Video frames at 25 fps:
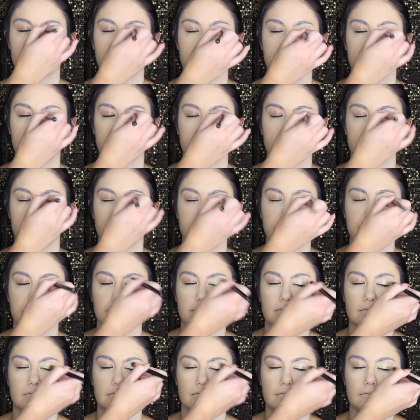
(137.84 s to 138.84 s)
to cancel
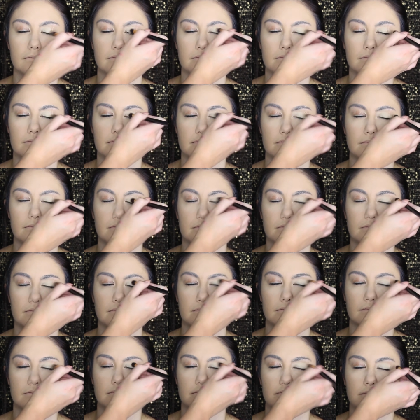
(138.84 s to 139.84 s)
out any of the
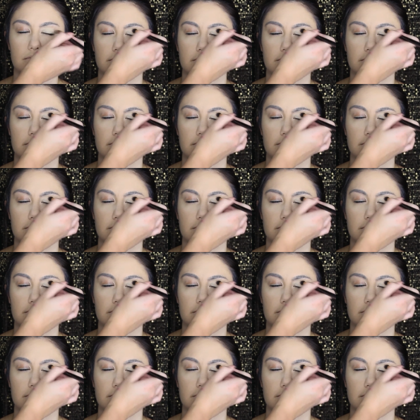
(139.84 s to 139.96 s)
color